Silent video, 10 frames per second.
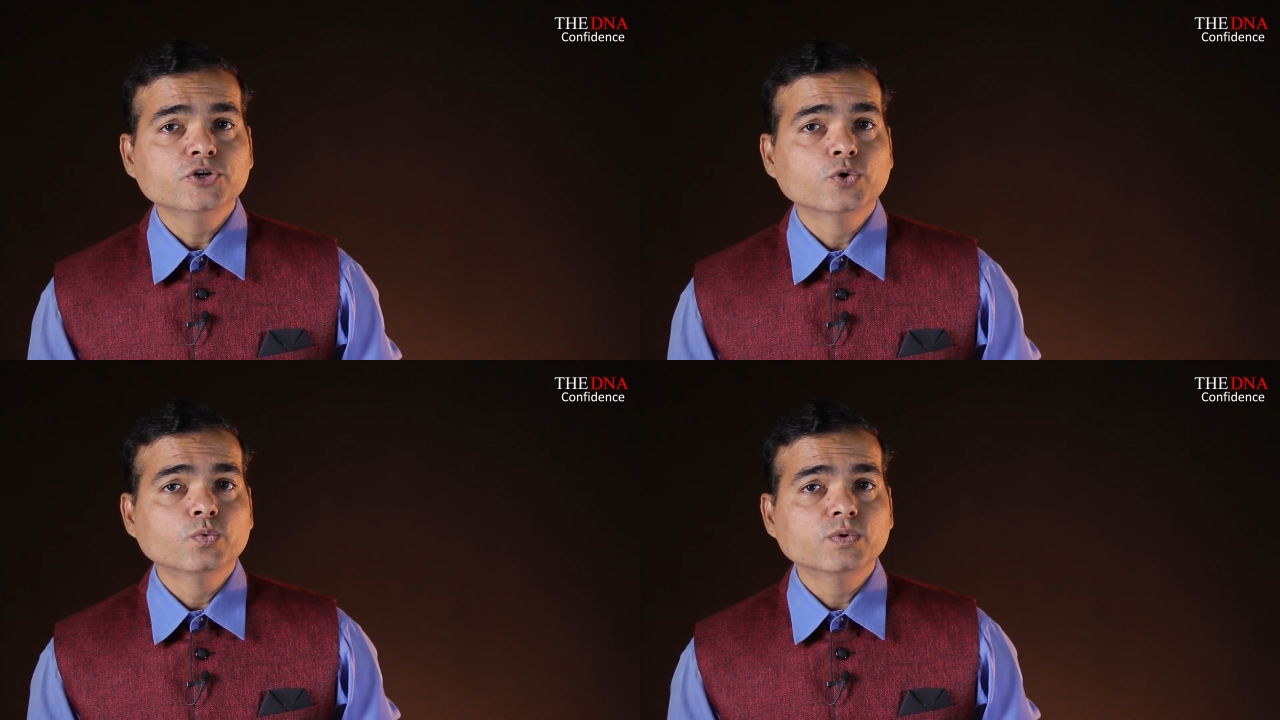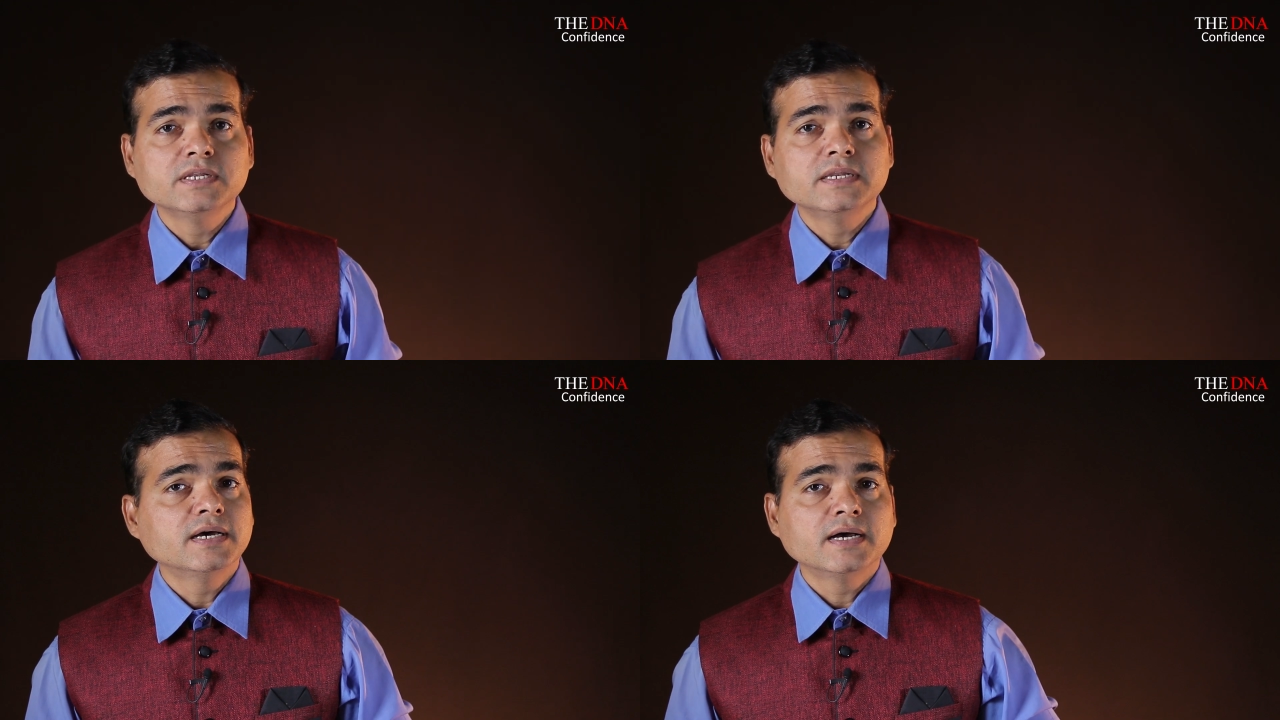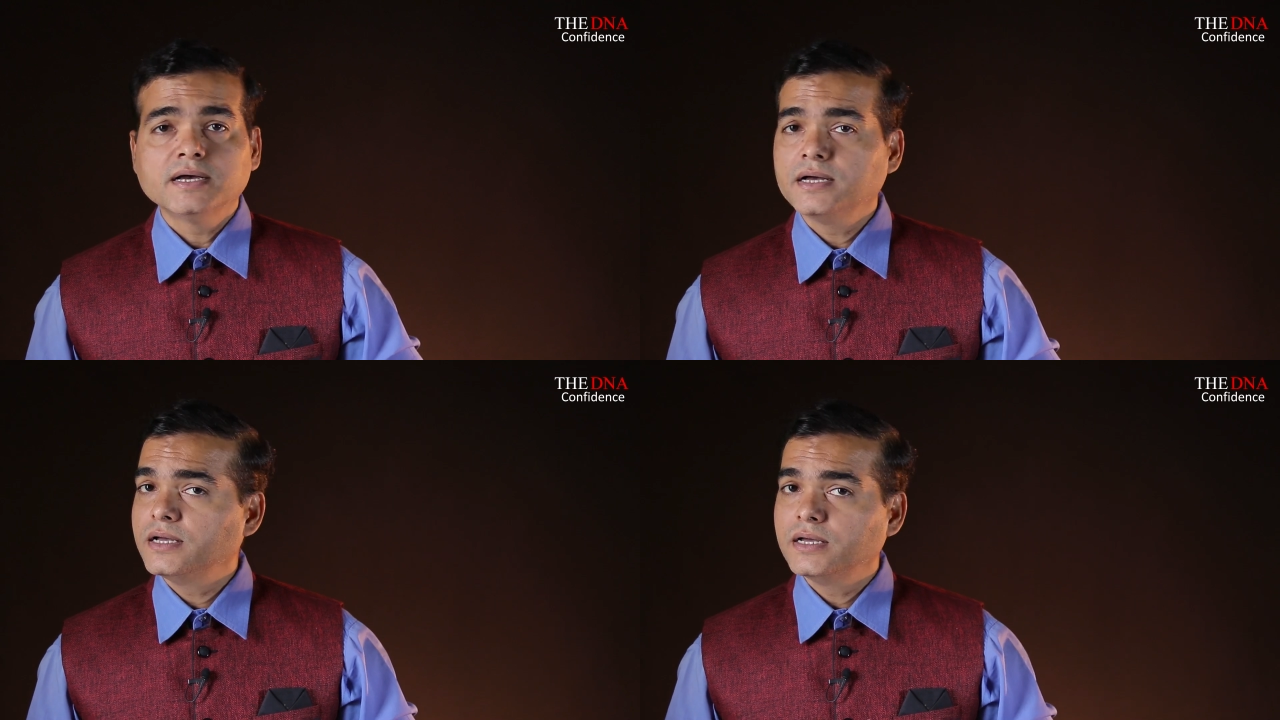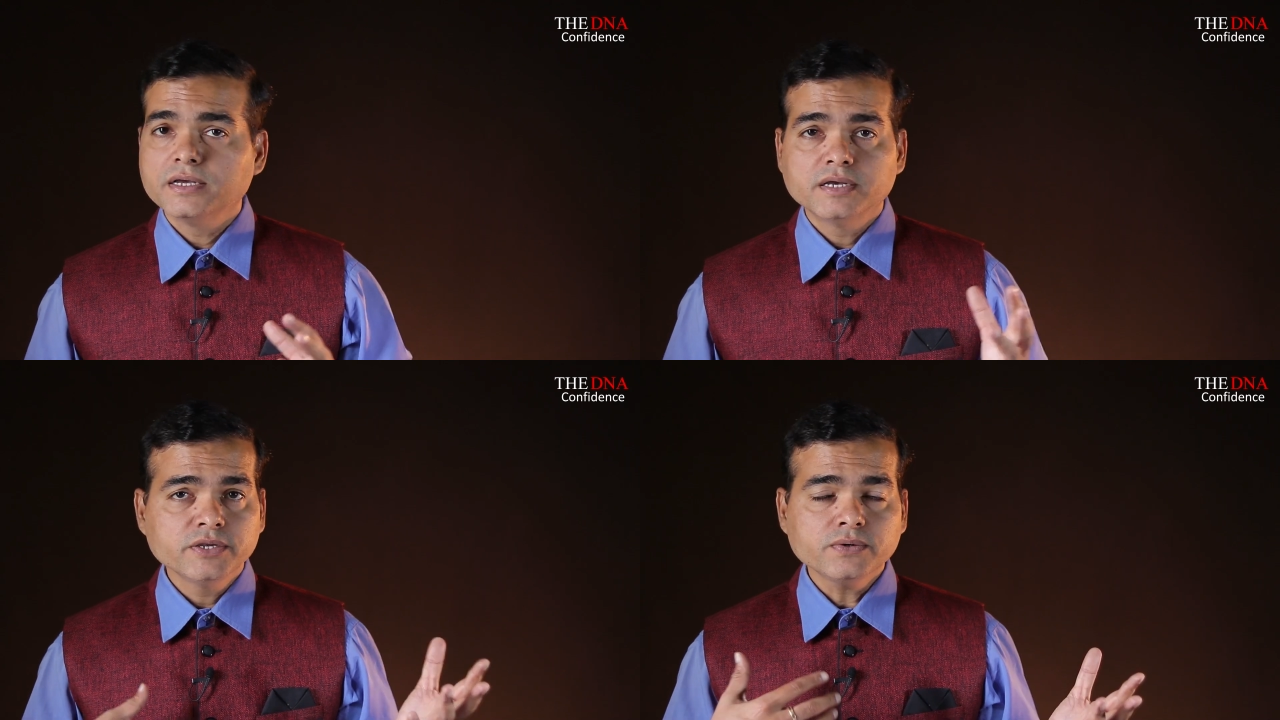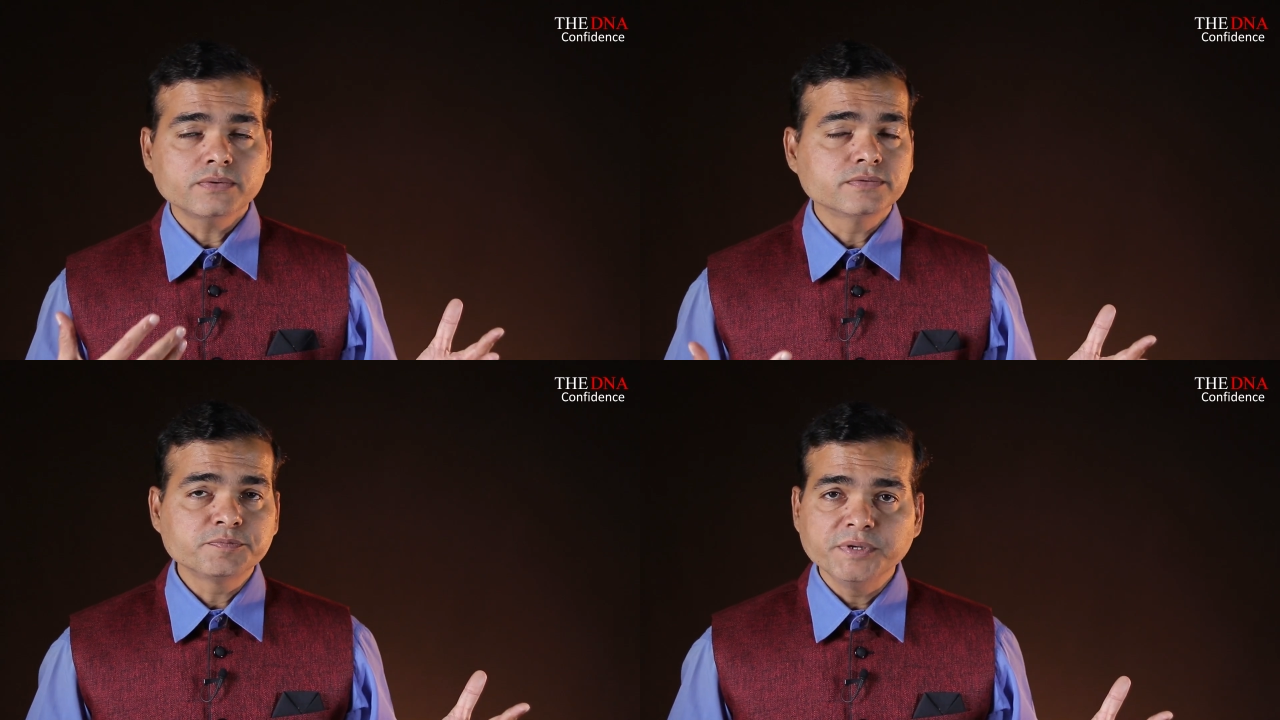you will uh, you
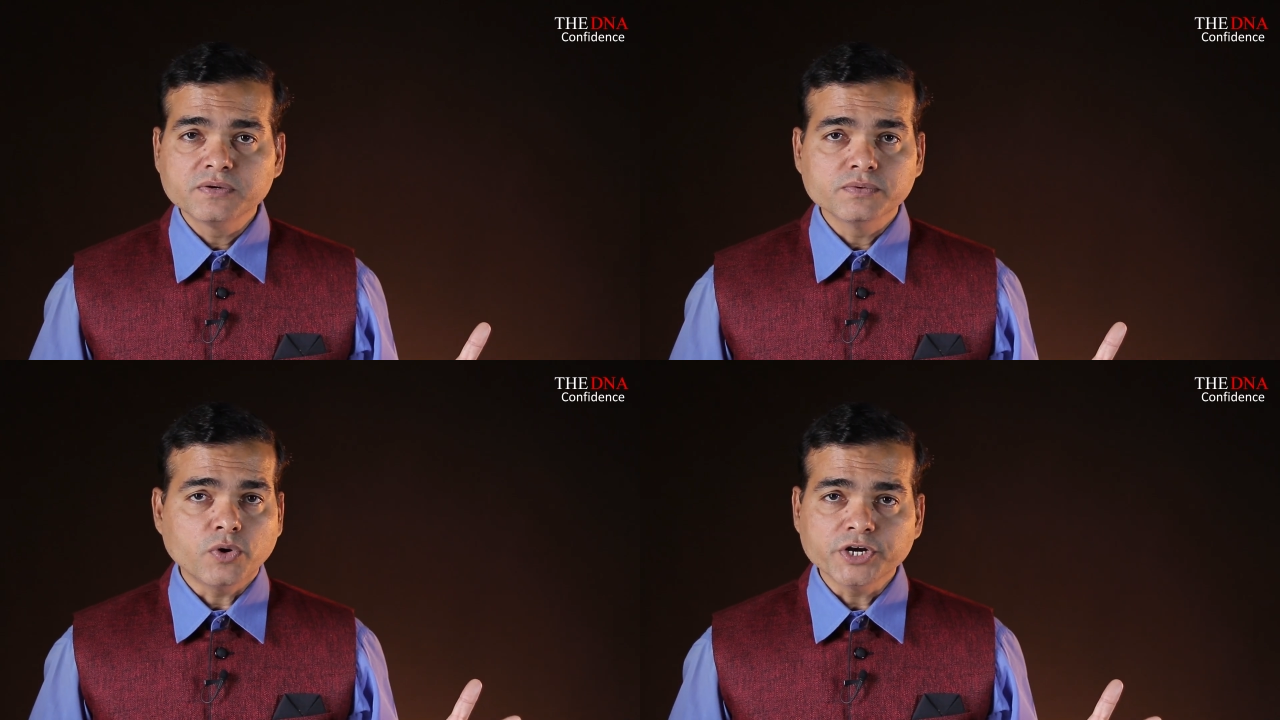know speak